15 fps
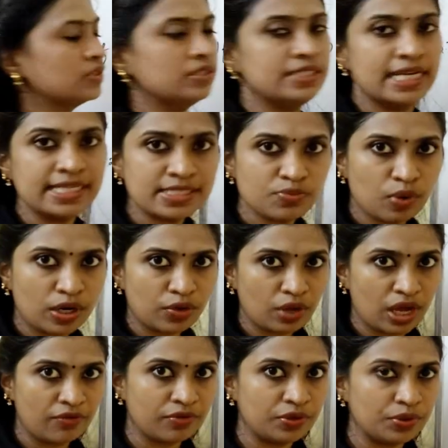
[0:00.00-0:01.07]
Just what you
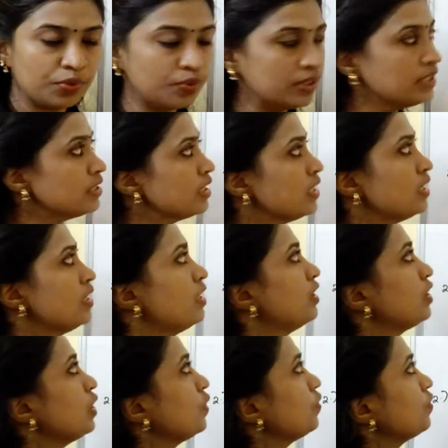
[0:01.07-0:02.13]
have to do is
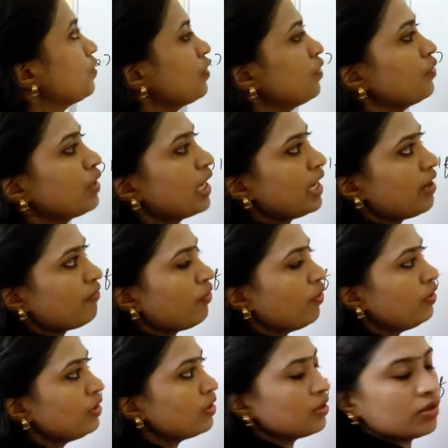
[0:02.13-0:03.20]
you can
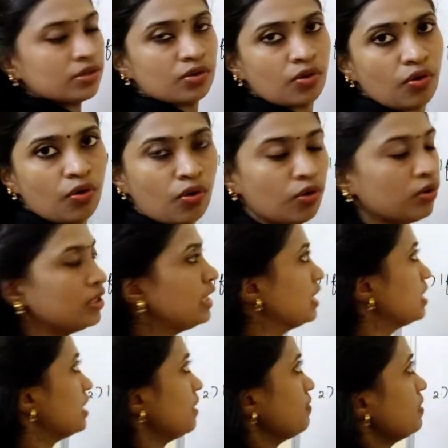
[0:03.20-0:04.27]
avoid all
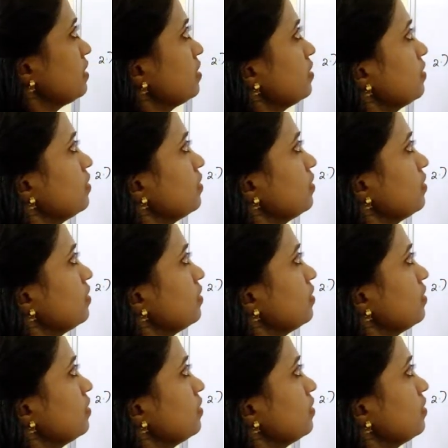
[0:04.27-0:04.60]
these steps.